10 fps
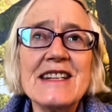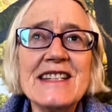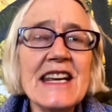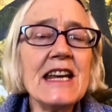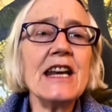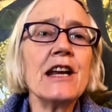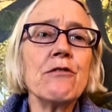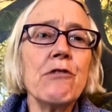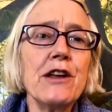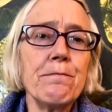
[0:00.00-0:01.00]

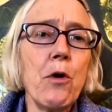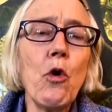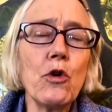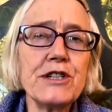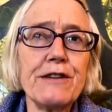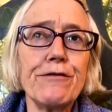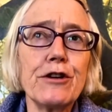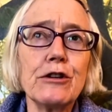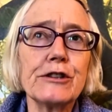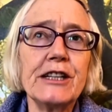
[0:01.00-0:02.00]
dealing with port
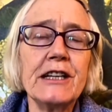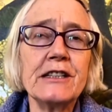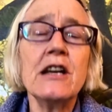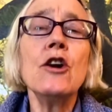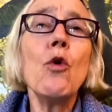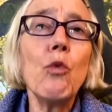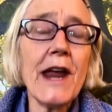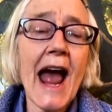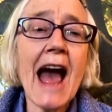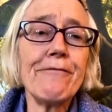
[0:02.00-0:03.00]
difficulties, we
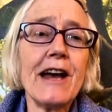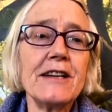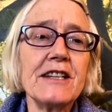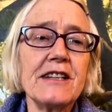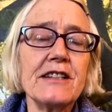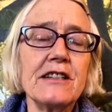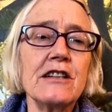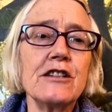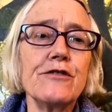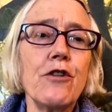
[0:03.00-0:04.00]
have had
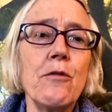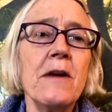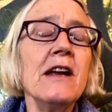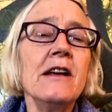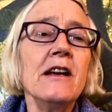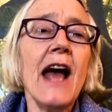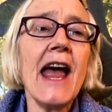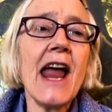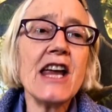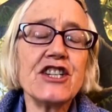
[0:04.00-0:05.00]
assistance from
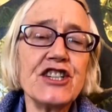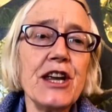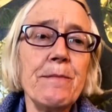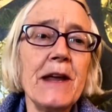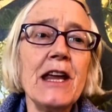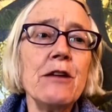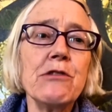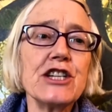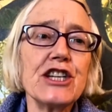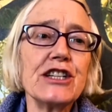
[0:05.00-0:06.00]
AHDB,
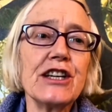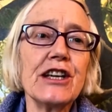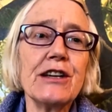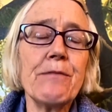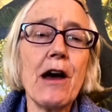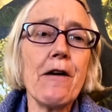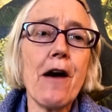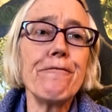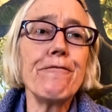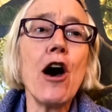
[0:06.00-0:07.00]
which is a
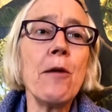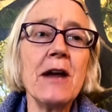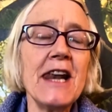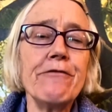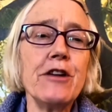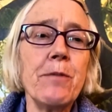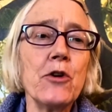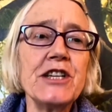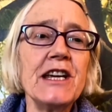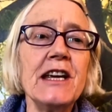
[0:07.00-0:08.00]
farmer levy
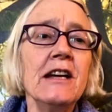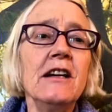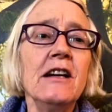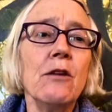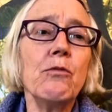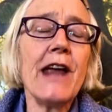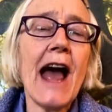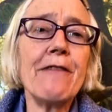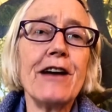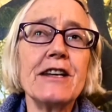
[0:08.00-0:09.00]
body. We
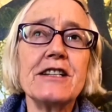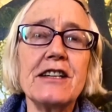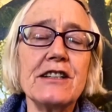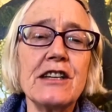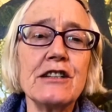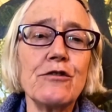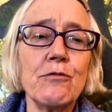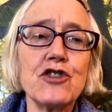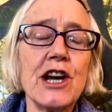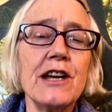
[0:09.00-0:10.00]
have had assistance
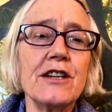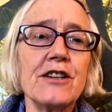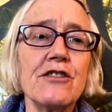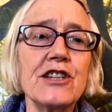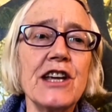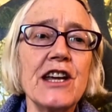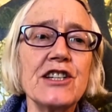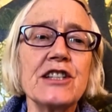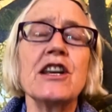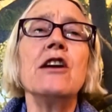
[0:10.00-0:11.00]
from trade
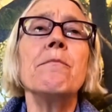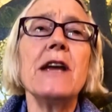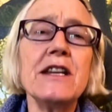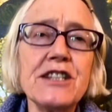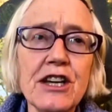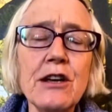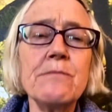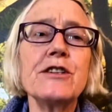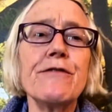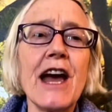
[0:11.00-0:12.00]
associations. But in
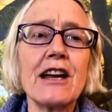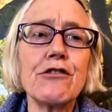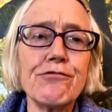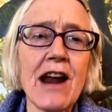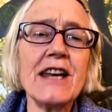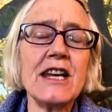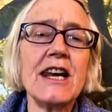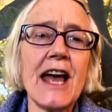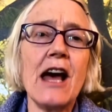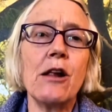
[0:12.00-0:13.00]
terms of that
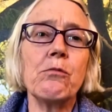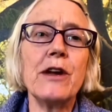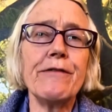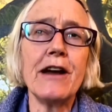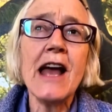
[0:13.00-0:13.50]
granular help, we